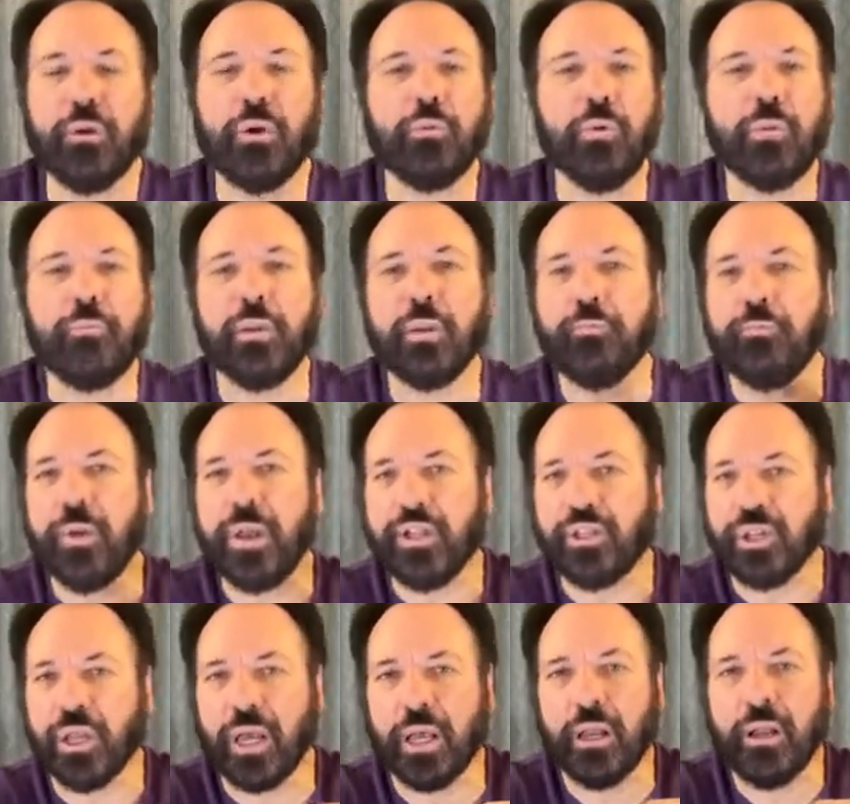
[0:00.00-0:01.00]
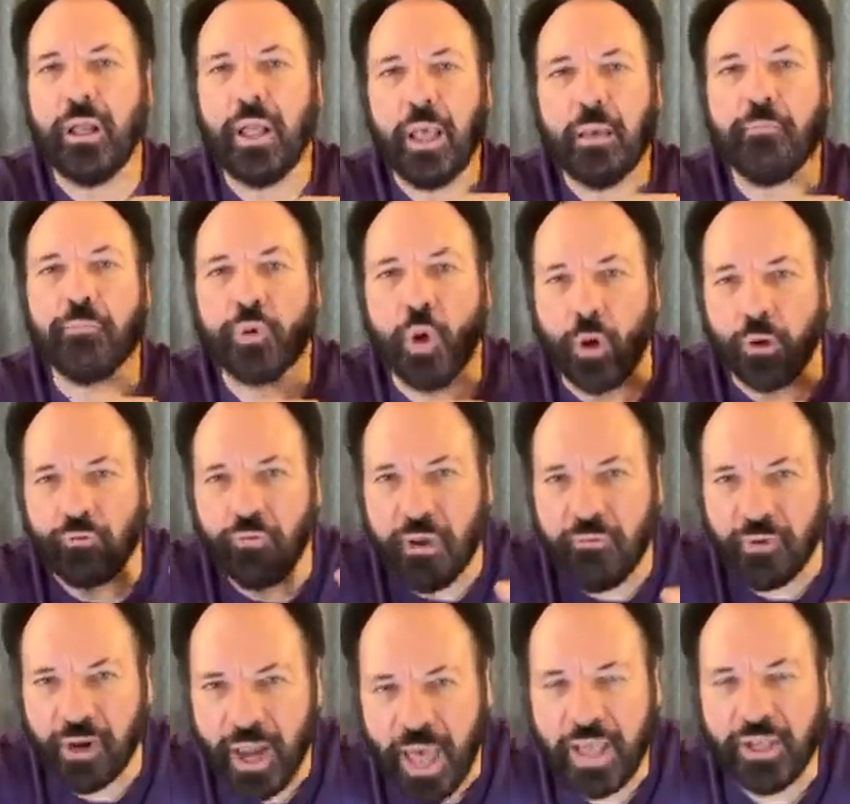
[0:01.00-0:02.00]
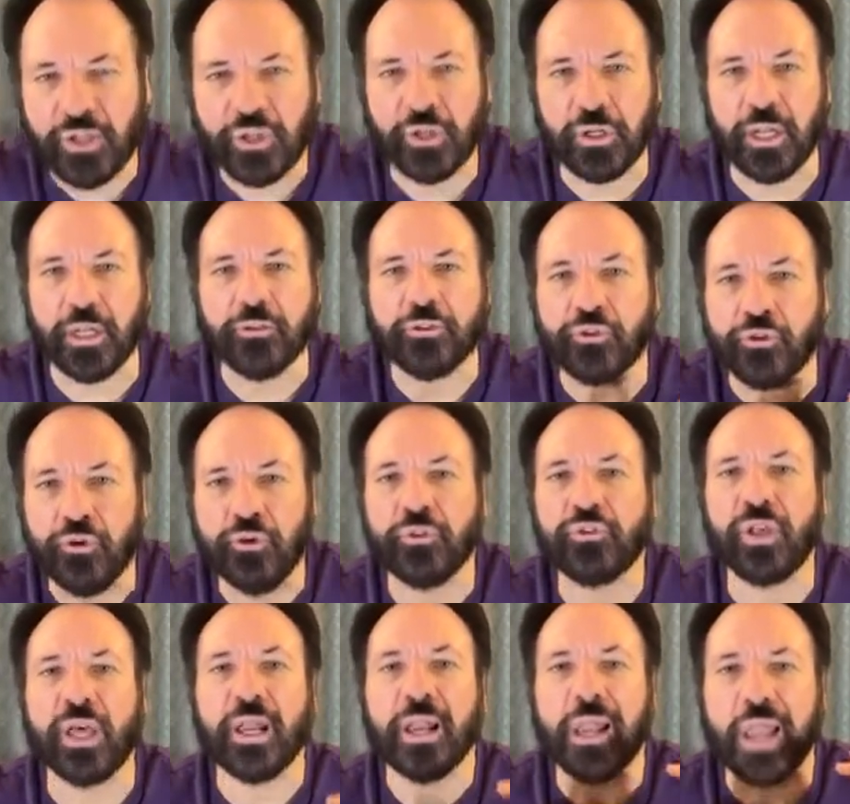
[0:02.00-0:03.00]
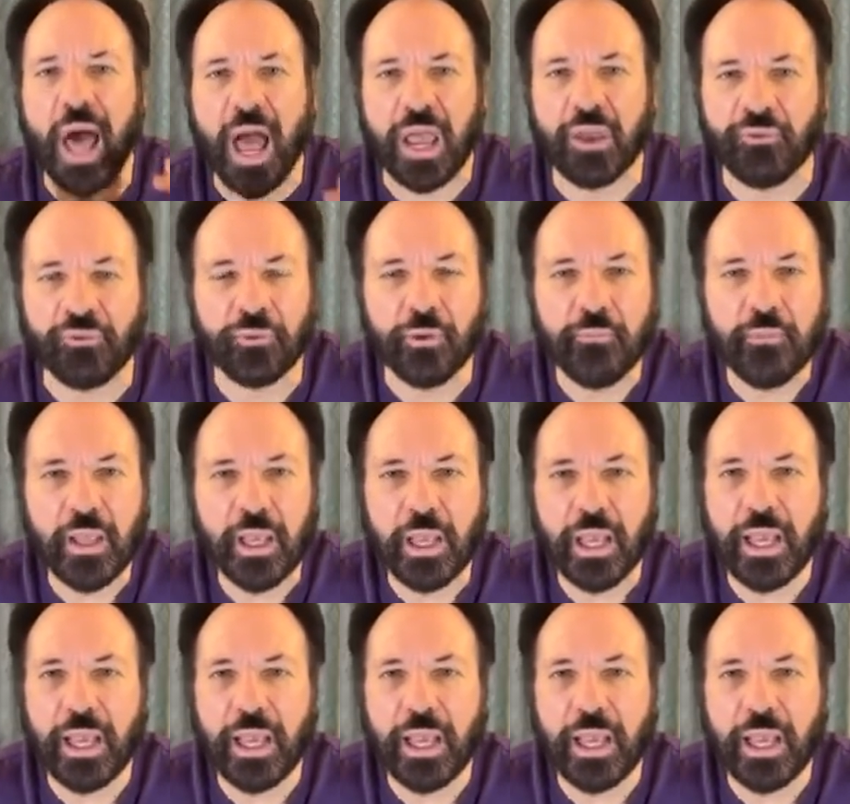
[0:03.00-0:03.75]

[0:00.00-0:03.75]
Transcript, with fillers: and we've been preaching and brought revelation and truth and life